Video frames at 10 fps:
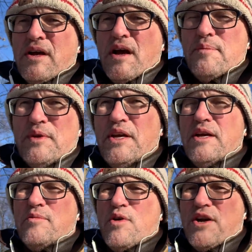coming
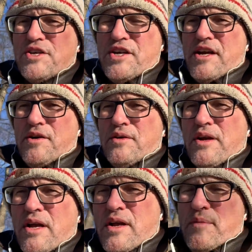and washing
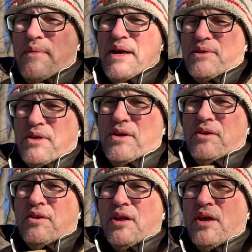out
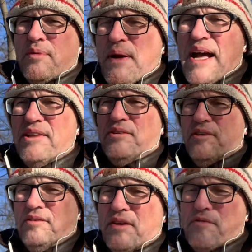mountains,
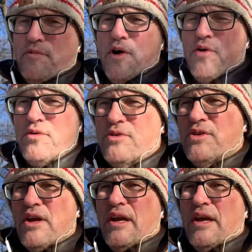passes, and roads,